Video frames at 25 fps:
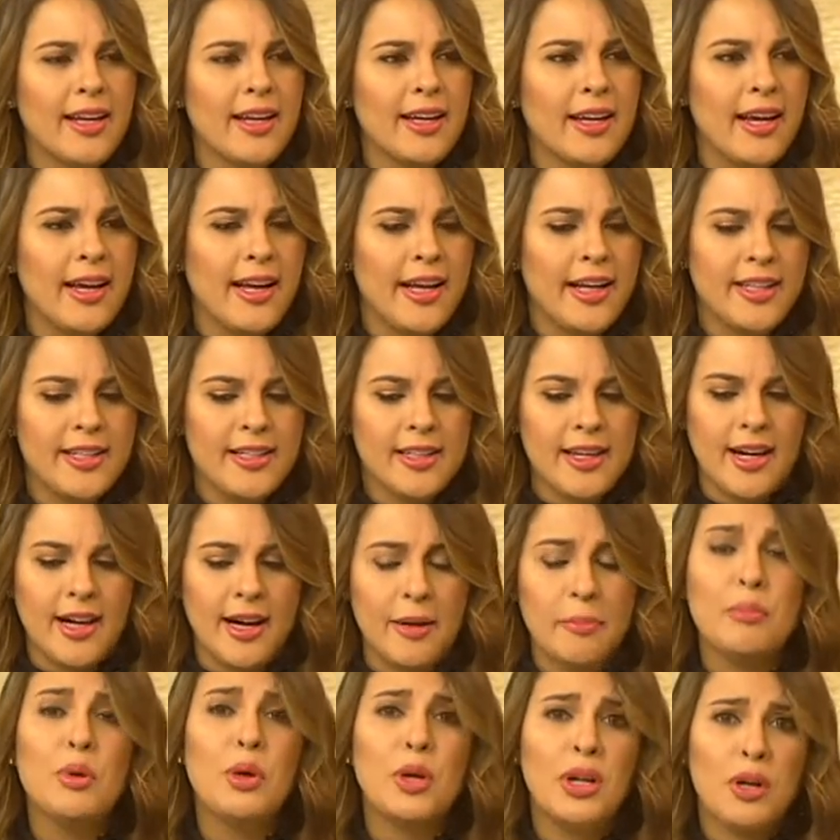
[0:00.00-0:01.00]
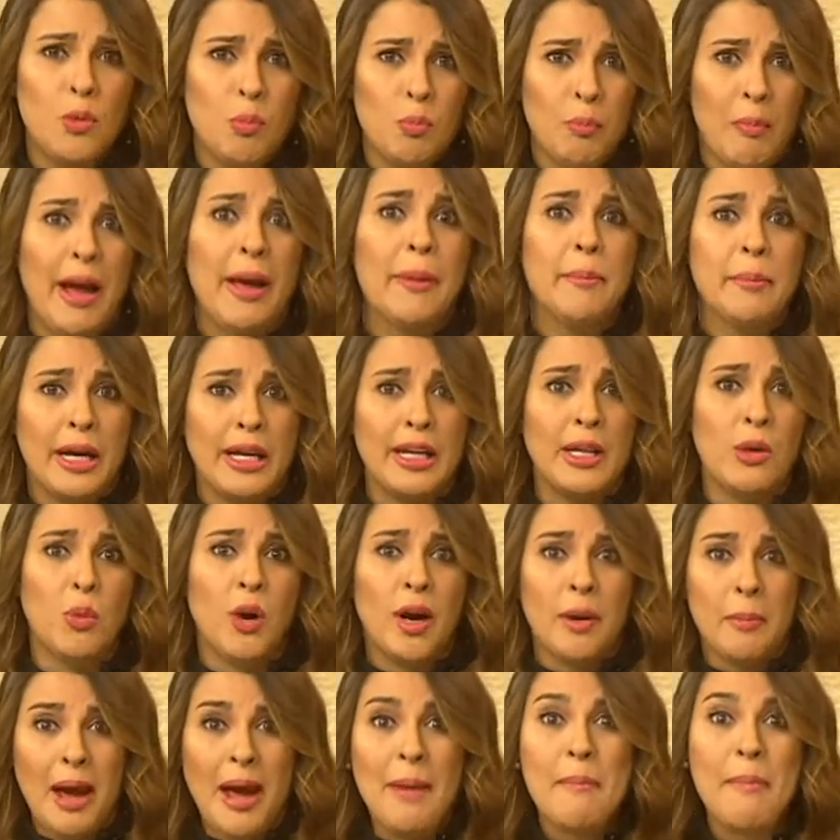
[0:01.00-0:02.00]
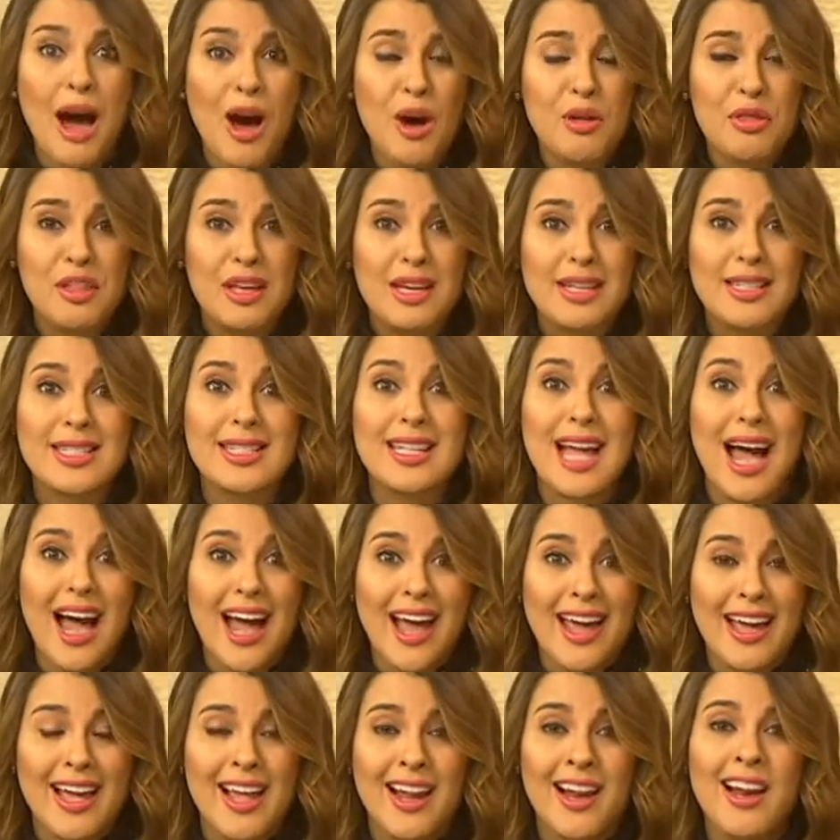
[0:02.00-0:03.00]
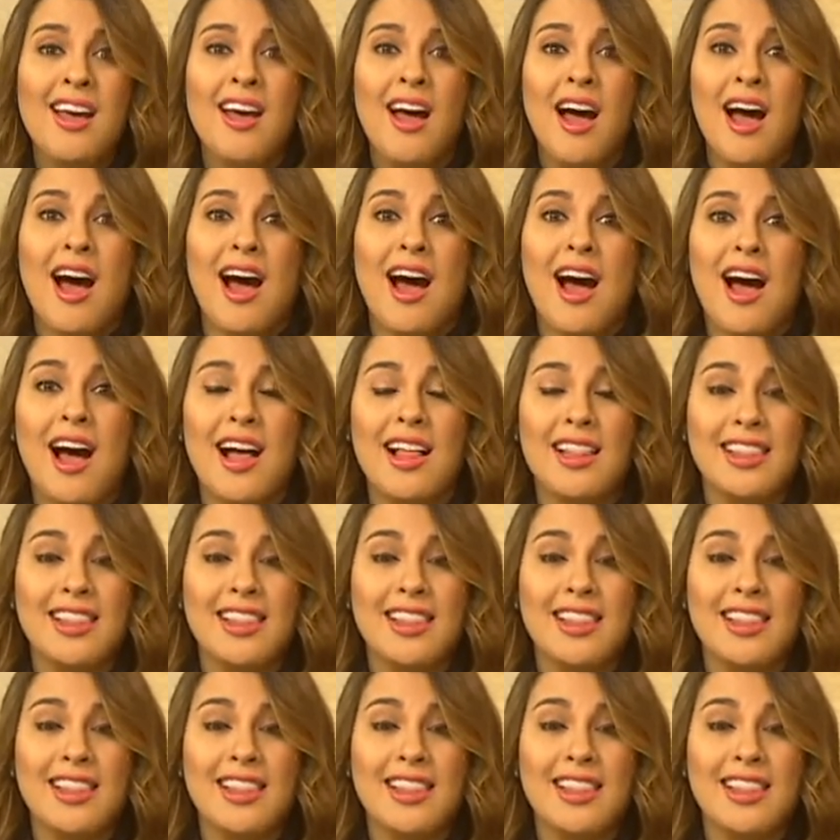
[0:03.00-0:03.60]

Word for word: and uh, I'm putting my money where my mouth is dahil uh,